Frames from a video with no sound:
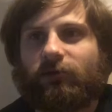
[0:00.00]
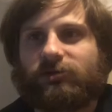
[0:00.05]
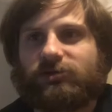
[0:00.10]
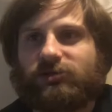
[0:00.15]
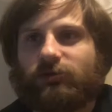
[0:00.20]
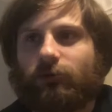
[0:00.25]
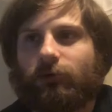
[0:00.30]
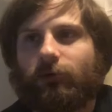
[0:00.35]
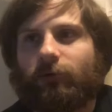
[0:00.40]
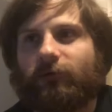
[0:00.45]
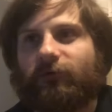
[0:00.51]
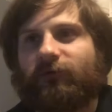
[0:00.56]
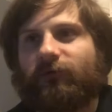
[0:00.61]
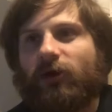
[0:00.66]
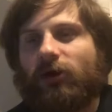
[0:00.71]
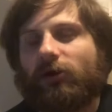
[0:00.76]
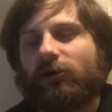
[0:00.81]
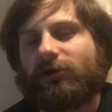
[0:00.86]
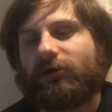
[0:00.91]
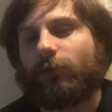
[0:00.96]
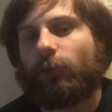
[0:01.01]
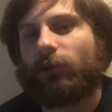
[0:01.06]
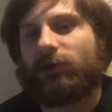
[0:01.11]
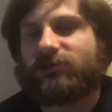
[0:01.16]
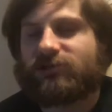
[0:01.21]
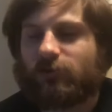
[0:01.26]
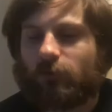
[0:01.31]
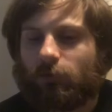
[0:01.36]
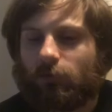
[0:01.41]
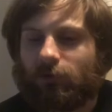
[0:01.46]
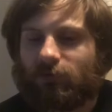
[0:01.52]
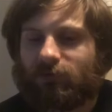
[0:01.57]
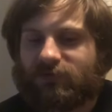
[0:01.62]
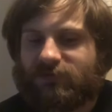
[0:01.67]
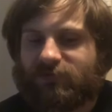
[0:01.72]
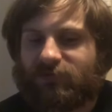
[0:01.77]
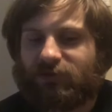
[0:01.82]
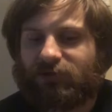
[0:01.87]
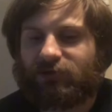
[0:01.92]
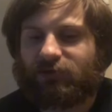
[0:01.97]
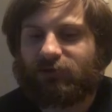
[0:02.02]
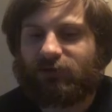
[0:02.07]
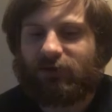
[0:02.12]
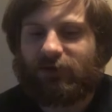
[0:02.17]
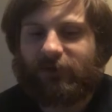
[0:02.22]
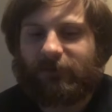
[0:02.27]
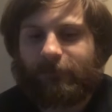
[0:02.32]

the story would fall in once the world was built.